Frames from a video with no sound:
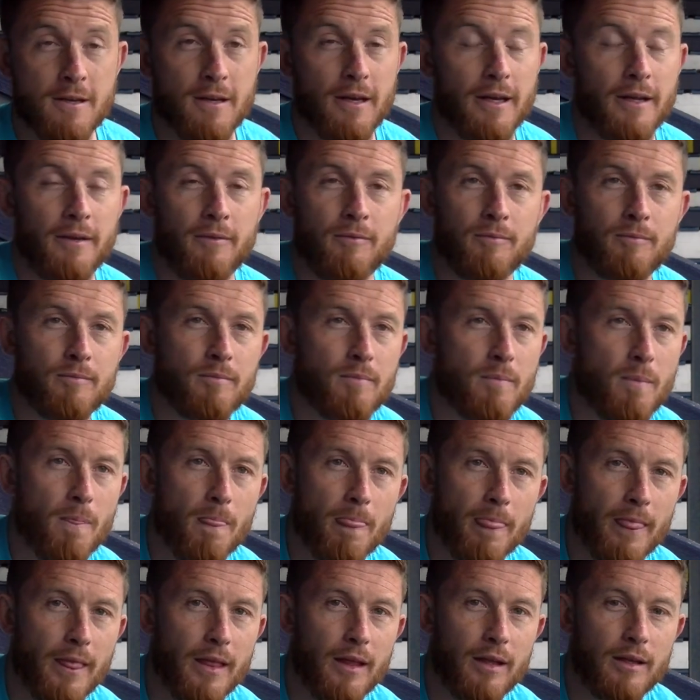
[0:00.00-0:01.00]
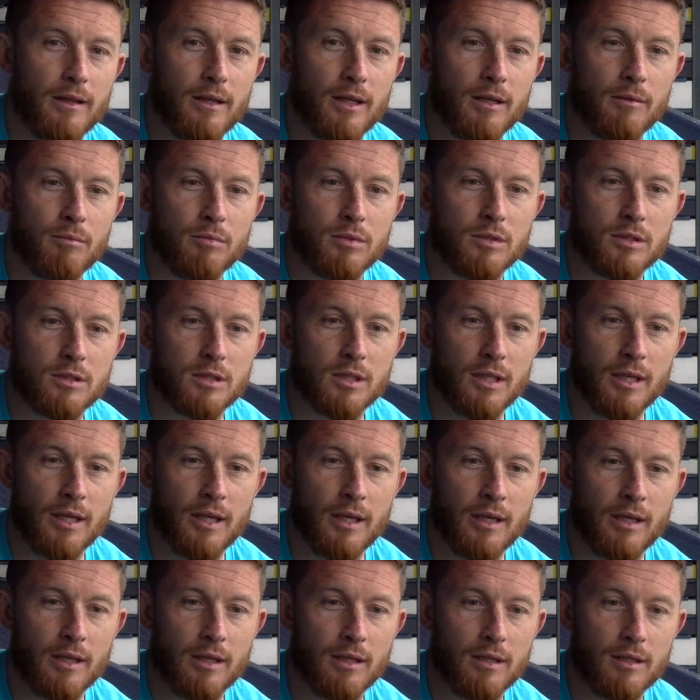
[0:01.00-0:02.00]
And it was,
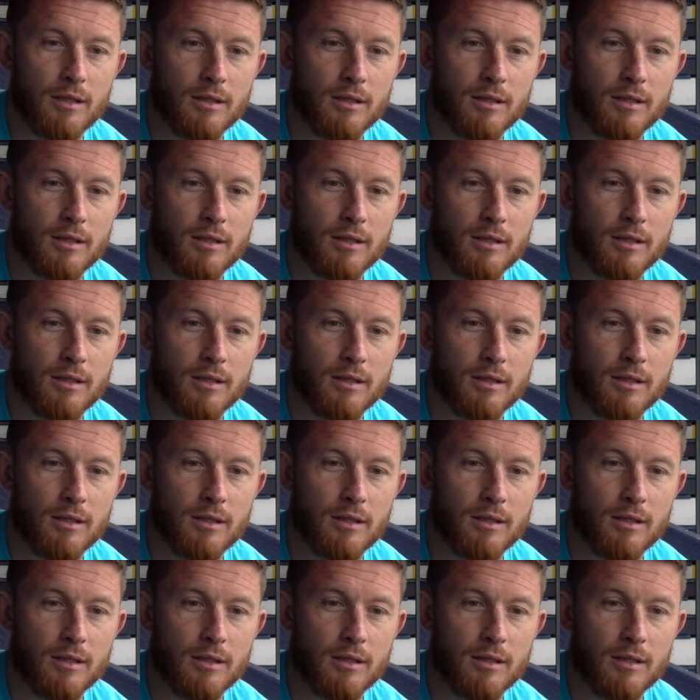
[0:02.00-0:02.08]
I